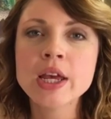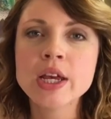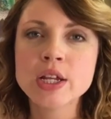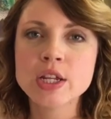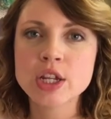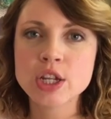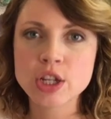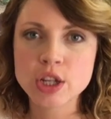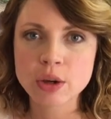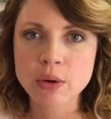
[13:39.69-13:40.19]

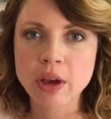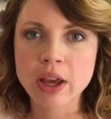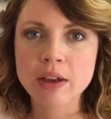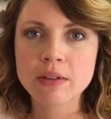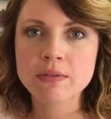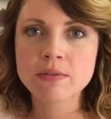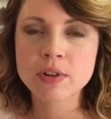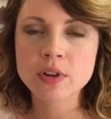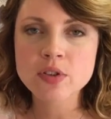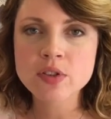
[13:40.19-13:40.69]
to do it
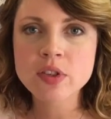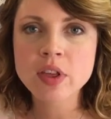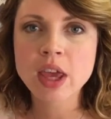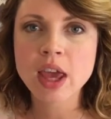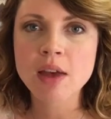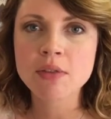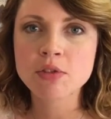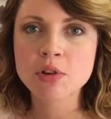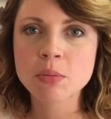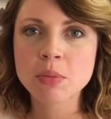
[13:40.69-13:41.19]
first thing
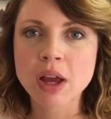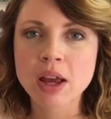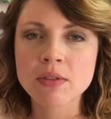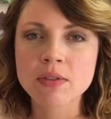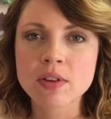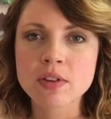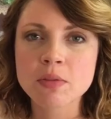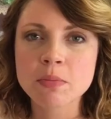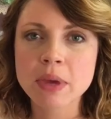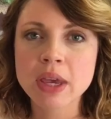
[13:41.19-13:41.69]
after
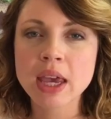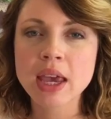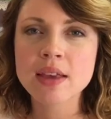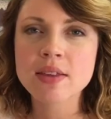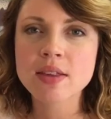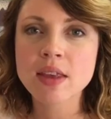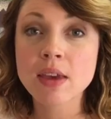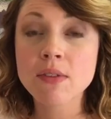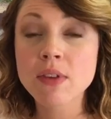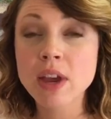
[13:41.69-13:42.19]
breakfast,
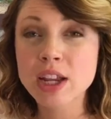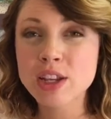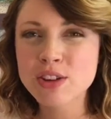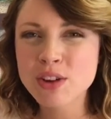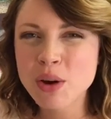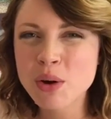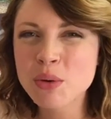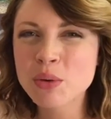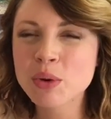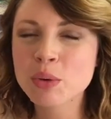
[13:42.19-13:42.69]
because if I
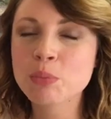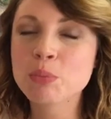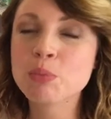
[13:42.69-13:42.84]
don't,